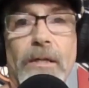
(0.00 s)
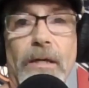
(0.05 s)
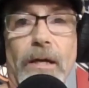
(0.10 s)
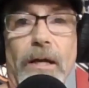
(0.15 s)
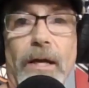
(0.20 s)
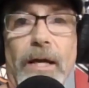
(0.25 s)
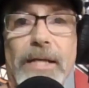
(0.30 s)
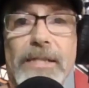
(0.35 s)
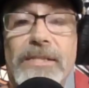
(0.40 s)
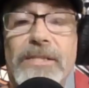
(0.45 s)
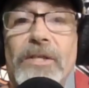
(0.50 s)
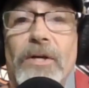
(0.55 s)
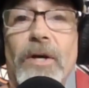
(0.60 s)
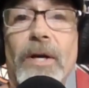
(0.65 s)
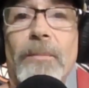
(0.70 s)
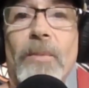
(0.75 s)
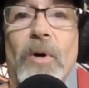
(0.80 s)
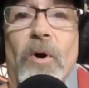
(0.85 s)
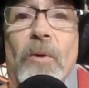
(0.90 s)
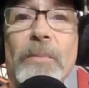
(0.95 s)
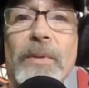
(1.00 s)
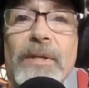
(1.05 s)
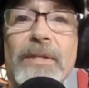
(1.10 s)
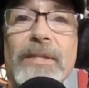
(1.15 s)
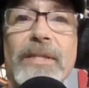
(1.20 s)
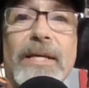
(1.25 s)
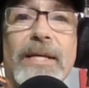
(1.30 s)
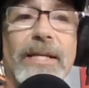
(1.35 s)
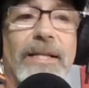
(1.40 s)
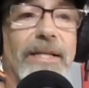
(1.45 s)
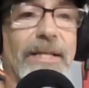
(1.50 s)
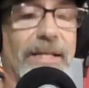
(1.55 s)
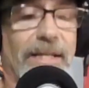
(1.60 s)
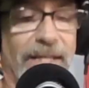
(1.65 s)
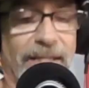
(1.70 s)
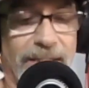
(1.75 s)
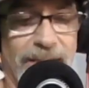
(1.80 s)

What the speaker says: right, so I'm hoping that I